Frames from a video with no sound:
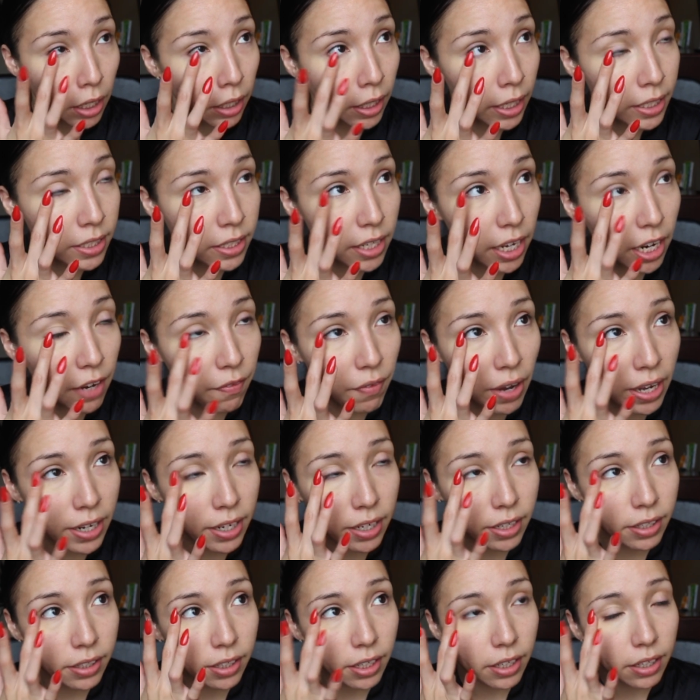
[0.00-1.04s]
Let's say if I
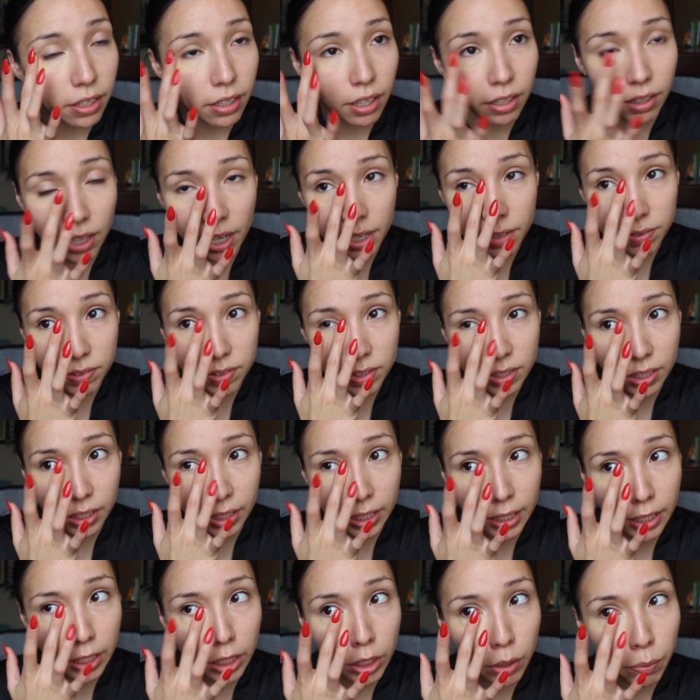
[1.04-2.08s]
didn't get a lot of
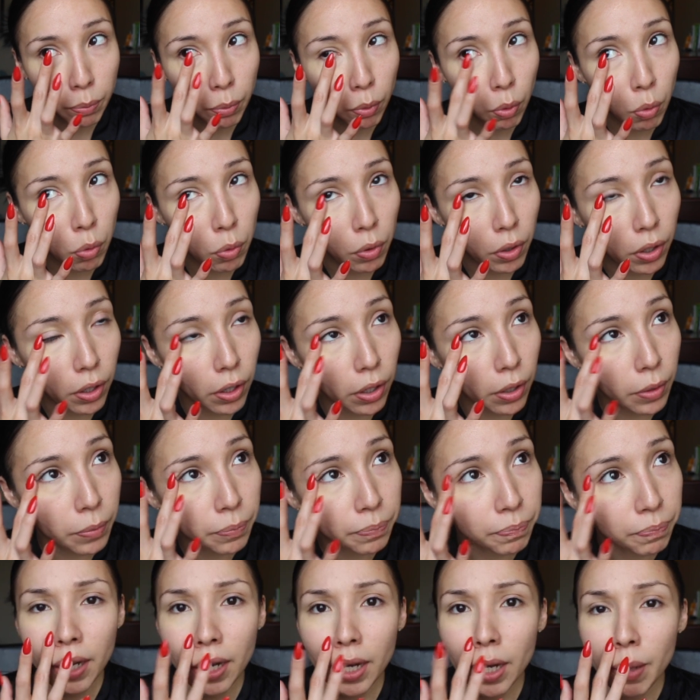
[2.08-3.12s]
sleep, or
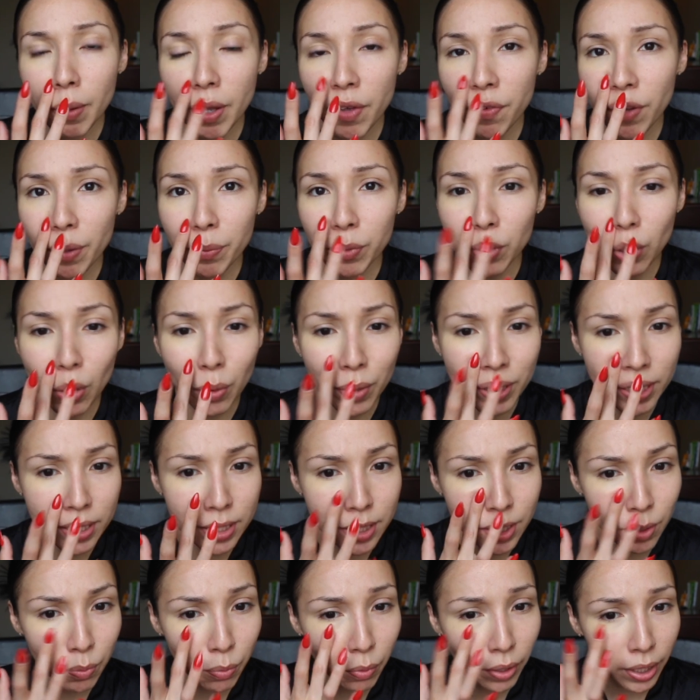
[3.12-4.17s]
if I'm going
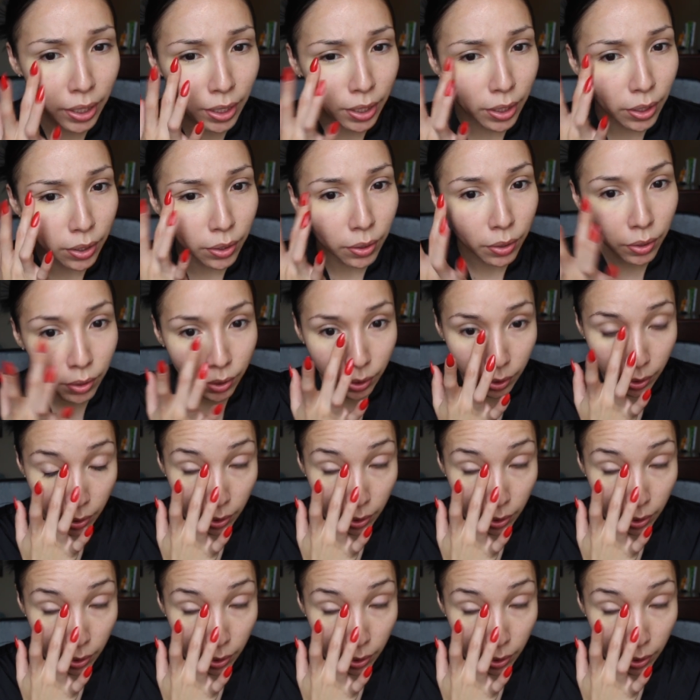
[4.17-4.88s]
somewhere